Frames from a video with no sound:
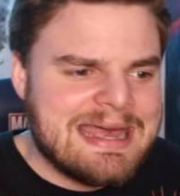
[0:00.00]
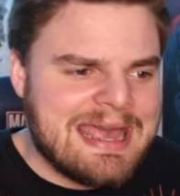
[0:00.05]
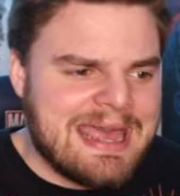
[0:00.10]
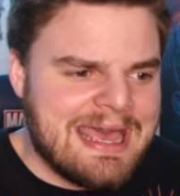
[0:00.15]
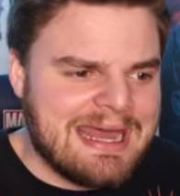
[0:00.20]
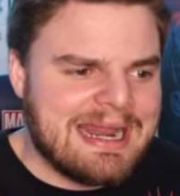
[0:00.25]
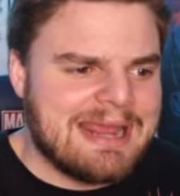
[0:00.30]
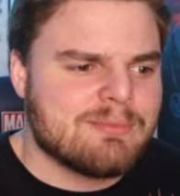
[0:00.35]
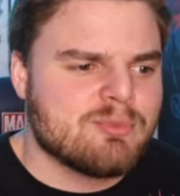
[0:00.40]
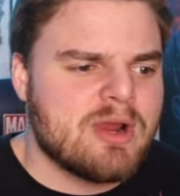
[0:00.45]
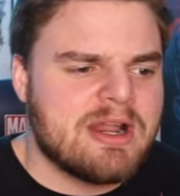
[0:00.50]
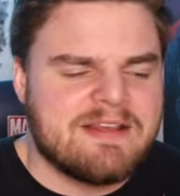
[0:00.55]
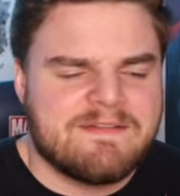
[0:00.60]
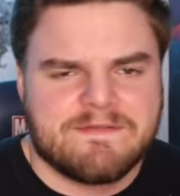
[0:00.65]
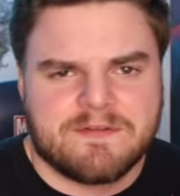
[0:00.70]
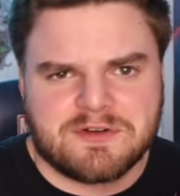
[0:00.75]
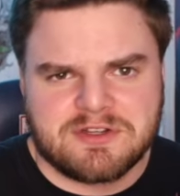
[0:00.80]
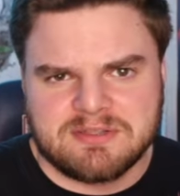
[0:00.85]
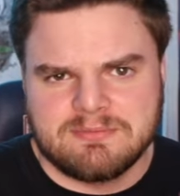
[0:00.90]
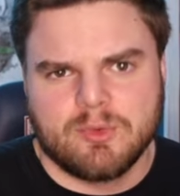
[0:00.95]
And I'm ready
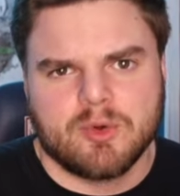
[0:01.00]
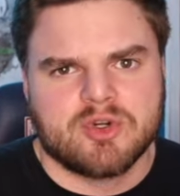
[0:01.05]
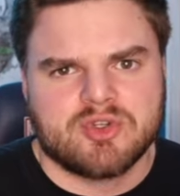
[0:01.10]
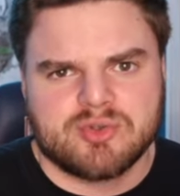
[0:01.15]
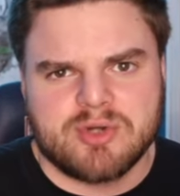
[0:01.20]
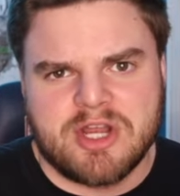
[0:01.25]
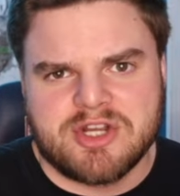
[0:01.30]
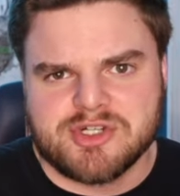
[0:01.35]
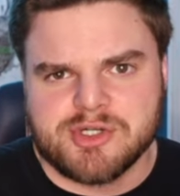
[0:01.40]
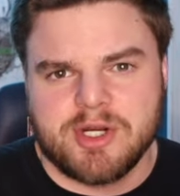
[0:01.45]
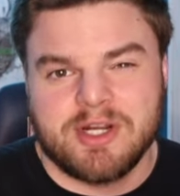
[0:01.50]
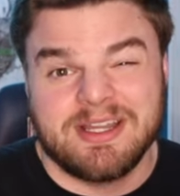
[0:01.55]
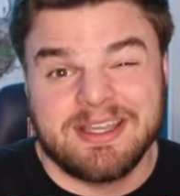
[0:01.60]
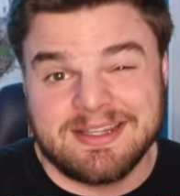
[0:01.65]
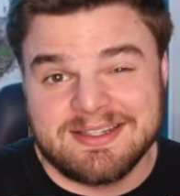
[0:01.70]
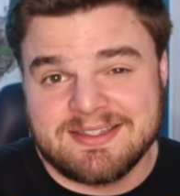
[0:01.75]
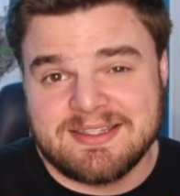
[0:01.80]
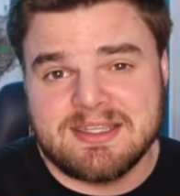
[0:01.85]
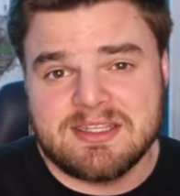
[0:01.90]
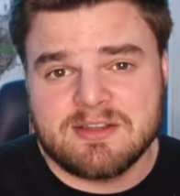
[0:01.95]
for some more treasure hunting.
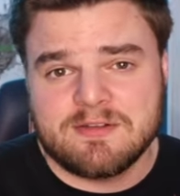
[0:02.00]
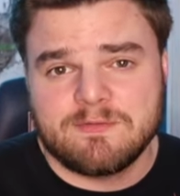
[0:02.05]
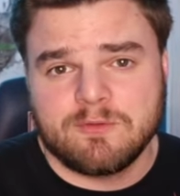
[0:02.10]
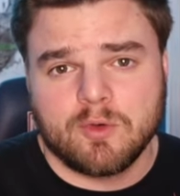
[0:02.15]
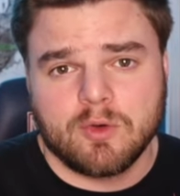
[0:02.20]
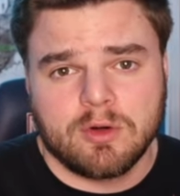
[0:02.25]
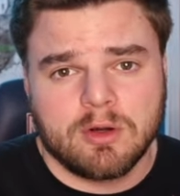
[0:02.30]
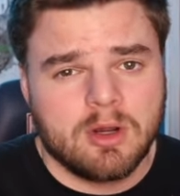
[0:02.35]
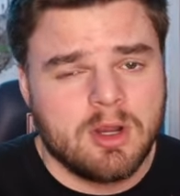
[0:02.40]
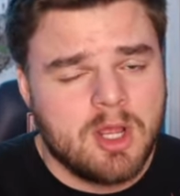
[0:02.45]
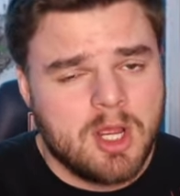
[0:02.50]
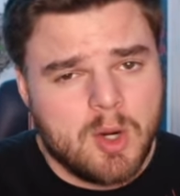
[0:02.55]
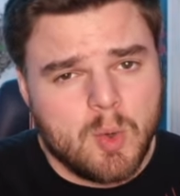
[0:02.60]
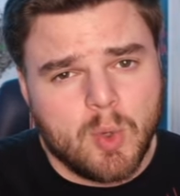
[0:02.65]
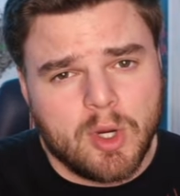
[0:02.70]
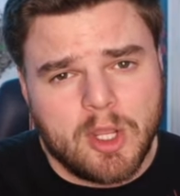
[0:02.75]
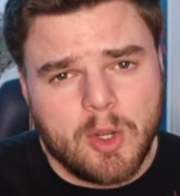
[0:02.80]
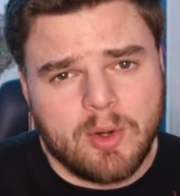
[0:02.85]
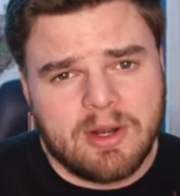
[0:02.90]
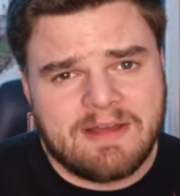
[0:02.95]
In Season 4,
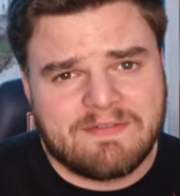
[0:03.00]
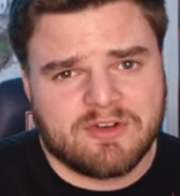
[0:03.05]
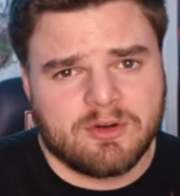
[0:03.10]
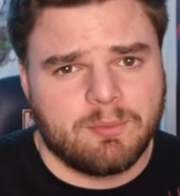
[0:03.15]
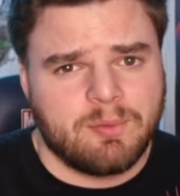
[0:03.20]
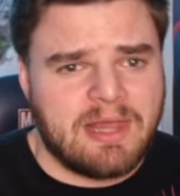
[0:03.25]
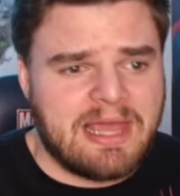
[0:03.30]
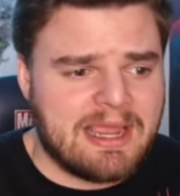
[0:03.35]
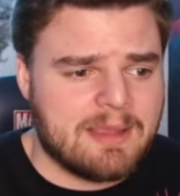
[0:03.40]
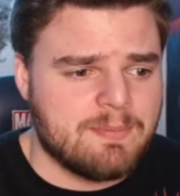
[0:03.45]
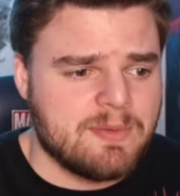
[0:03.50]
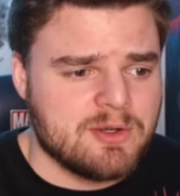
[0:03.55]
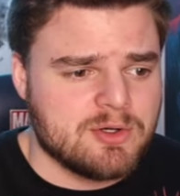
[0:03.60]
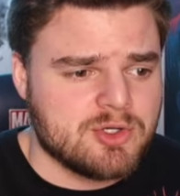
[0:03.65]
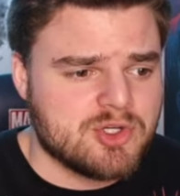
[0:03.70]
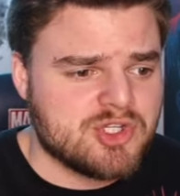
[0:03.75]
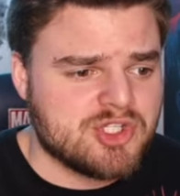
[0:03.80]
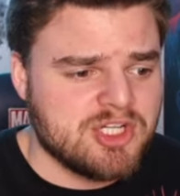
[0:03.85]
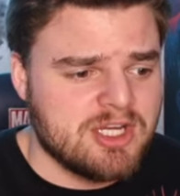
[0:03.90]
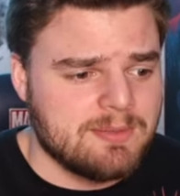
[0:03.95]
we're going after
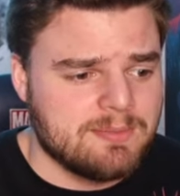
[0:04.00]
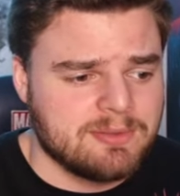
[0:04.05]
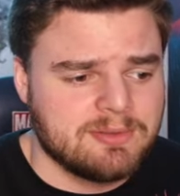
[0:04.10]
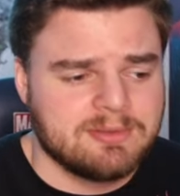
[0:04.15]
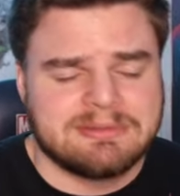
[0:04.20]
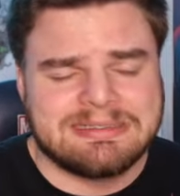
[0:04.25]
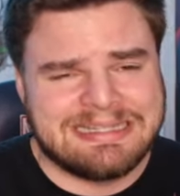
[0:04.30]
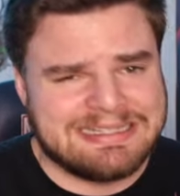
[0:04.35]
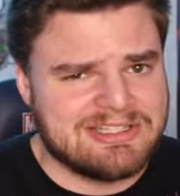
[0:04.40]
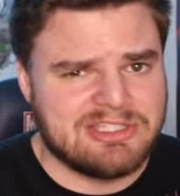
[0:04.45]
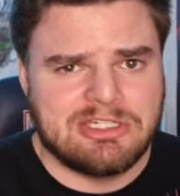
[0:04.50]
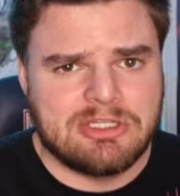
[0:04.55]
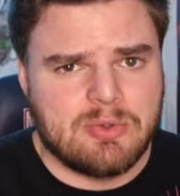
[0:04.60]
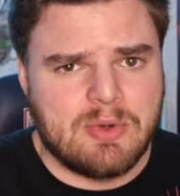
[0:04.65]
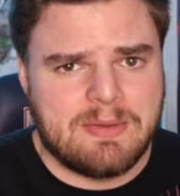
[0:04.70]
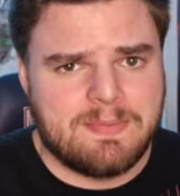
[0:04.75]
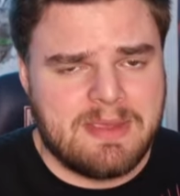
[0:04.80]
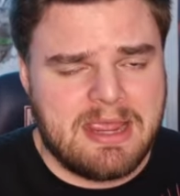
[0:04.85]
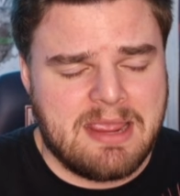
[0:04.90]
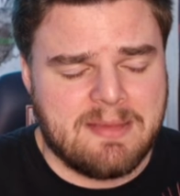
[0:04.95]
Blackbeard's ship. Let's do
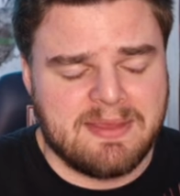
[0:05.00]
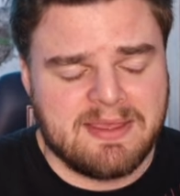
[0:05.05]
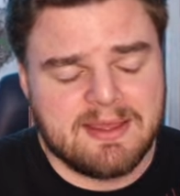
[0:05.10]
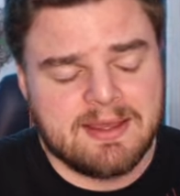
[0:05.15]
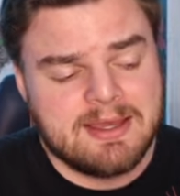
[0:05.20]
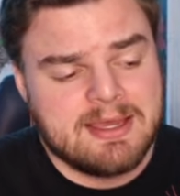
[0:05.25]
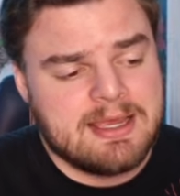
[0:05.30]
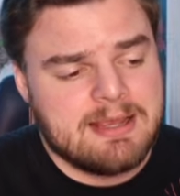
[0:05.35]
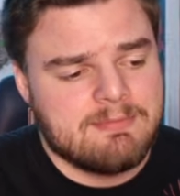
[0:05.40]
it, baby.